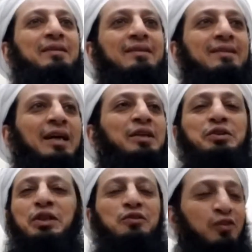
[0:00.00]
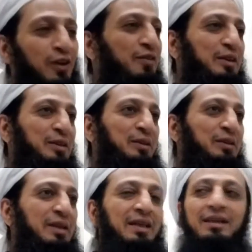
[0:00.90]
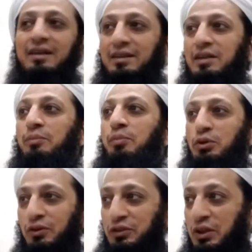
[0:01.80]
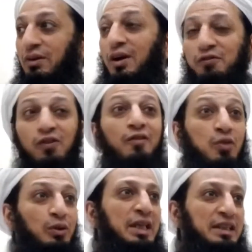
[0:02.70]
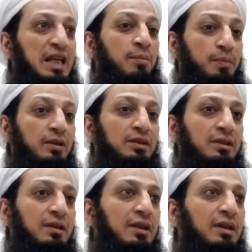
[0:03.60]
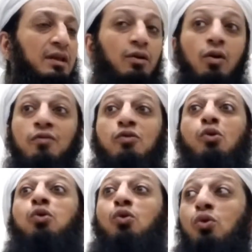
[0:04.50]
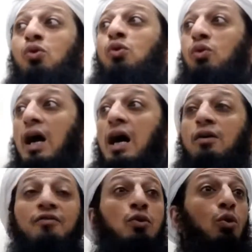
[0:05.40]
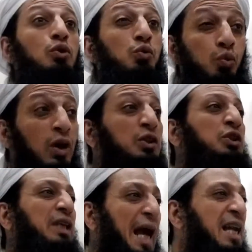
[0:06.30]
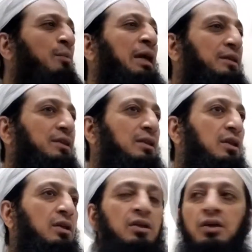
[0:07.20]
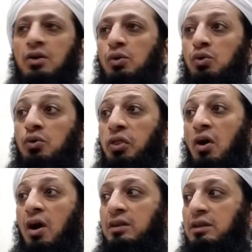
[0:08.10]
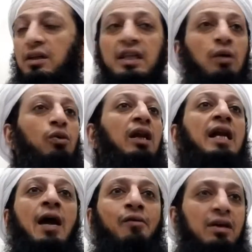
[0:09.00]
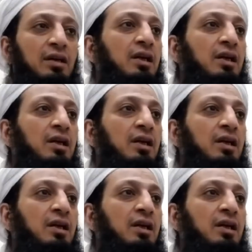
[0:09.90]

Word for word: The history is full of it. The books of Sirah are full of those examples of who out of those worst enemies who thought they will never,